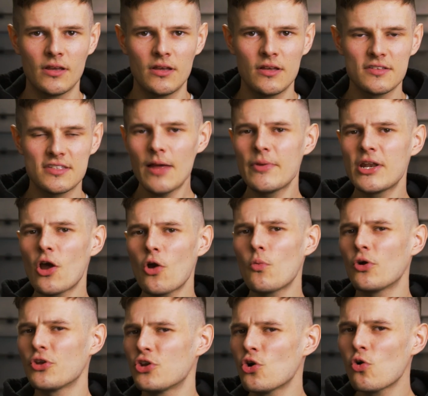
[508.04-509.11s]
So let me know
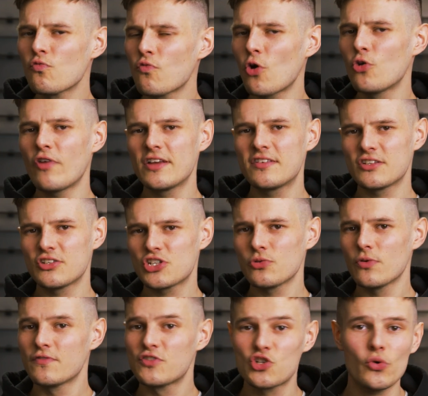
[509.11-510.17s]
what your road racing shoe
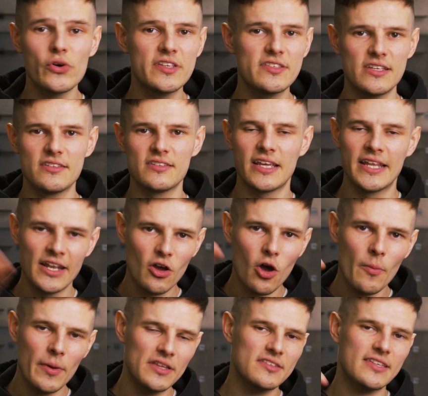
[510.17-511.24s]
of choice is in the
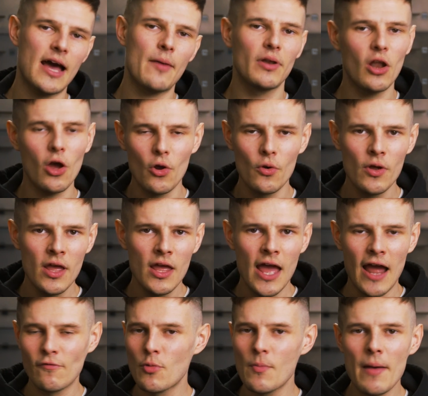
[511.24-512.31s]
comments down below,
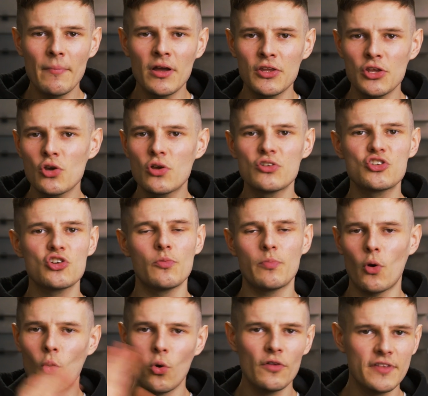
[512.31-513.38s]
and remember you can shop
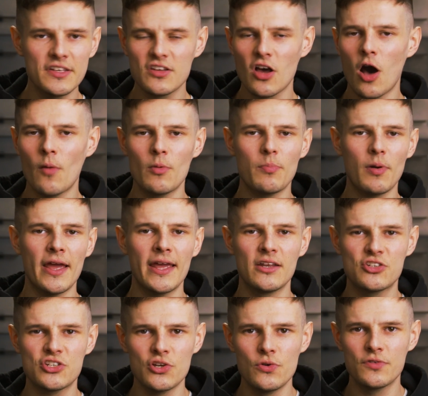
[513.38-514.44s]
all of these carbon plated
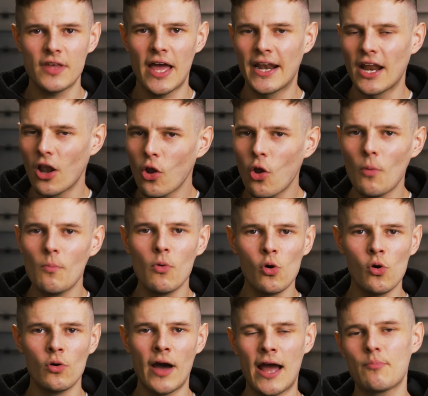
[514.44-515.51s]
shoes and a lot
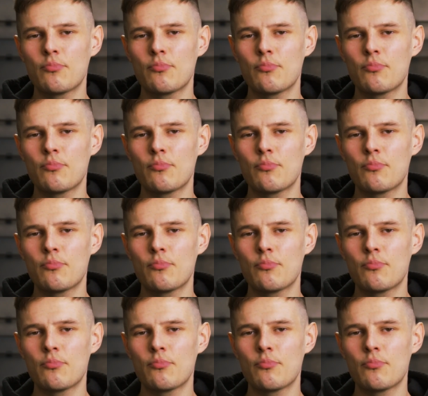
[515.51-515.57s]
more at